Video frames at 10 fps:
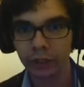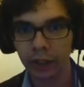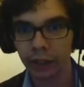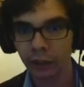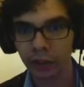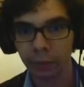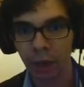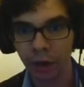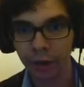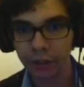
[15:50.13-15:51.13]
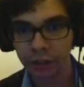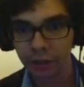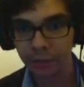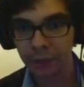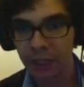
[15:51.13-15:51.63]
all other
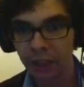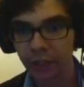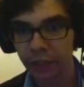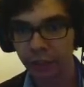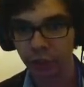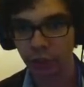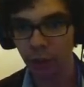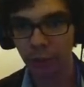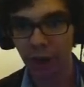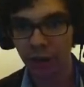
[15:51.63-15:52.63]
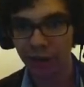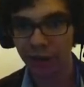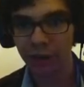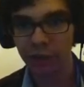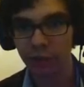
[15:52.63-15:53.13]
parts. There's no part that
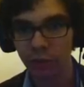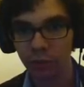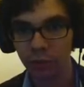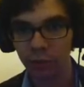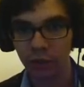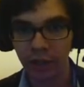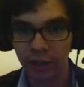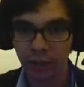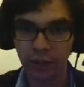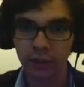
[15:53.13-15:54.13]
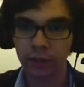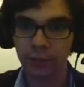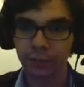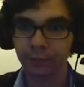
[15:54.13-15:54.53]
leads to a dead end.